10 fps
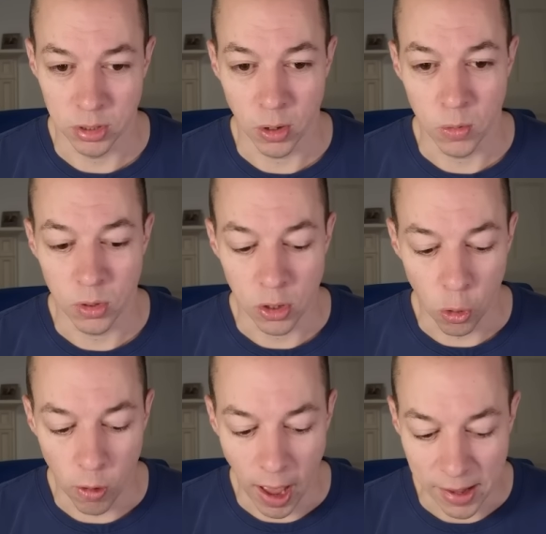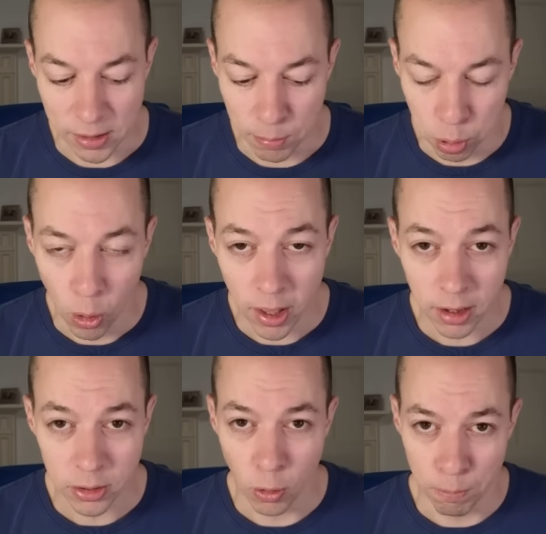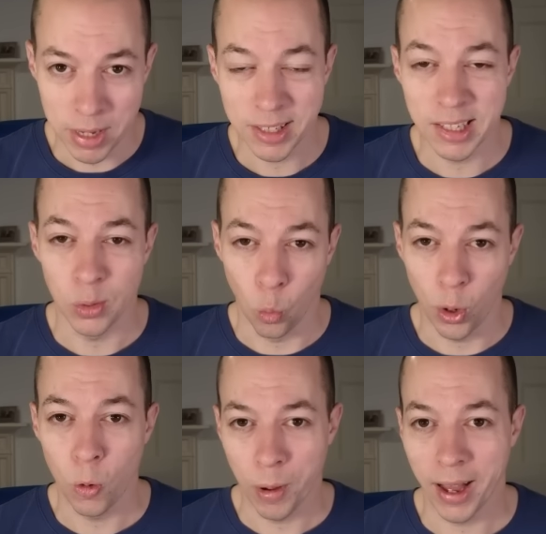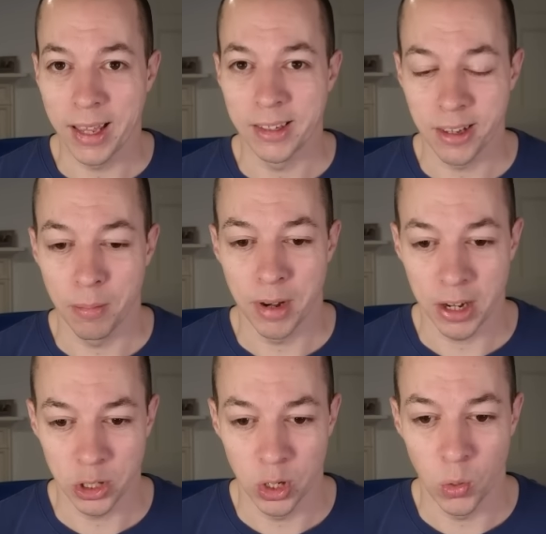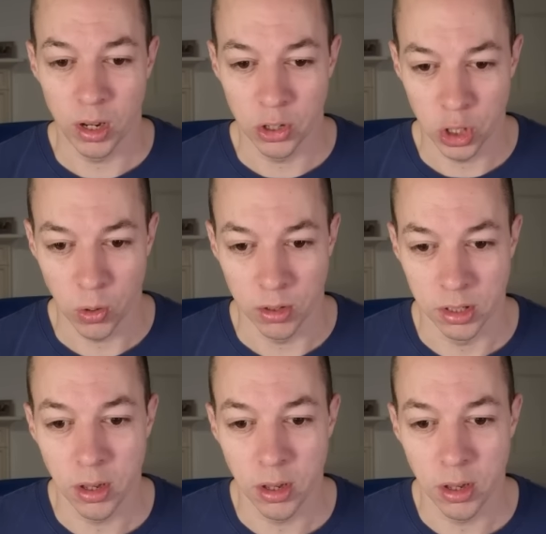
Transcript: So you're as an employer, your business will pay some national insurance.